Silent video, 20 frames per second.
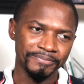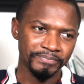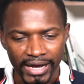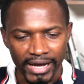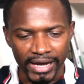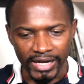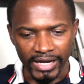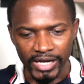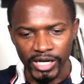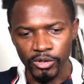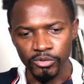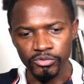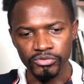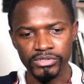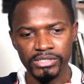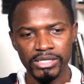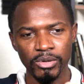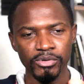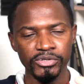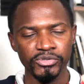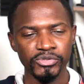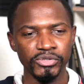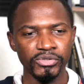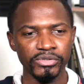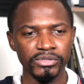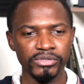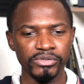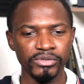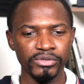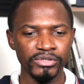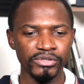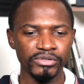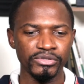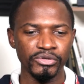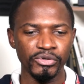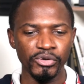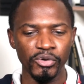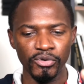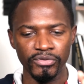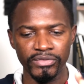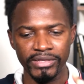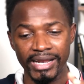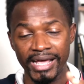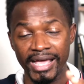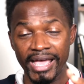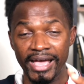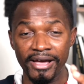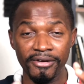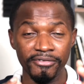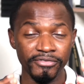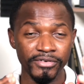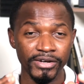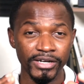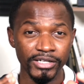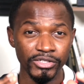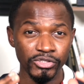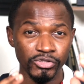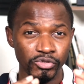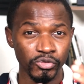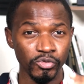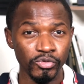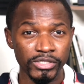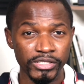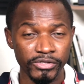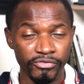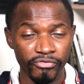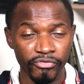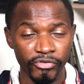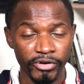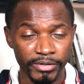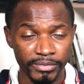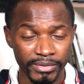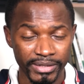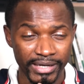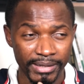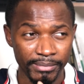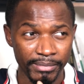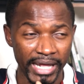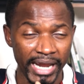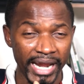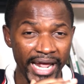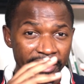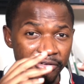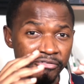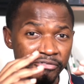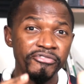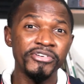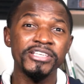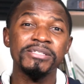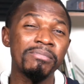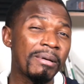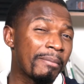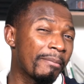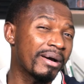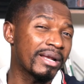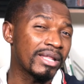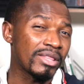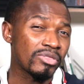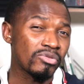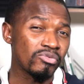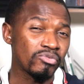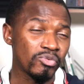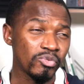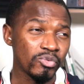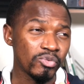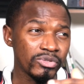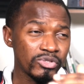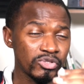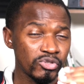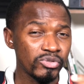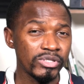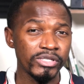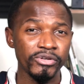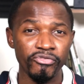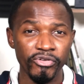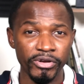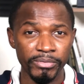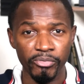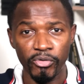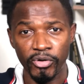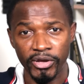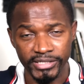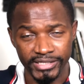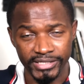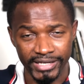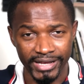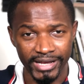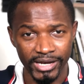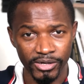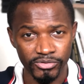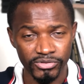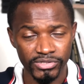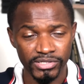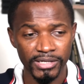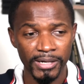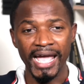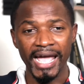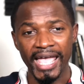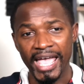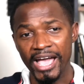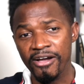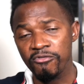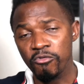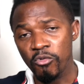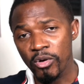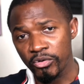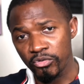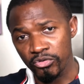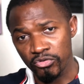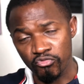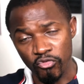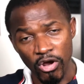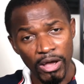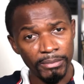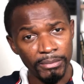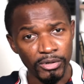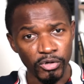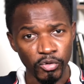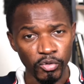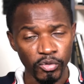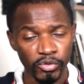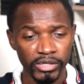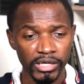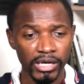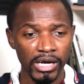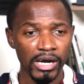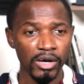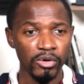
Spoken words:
accounts, I want you to know that I have two different, and I invest my money through two different brokerage accounts. I have one with Robinhood.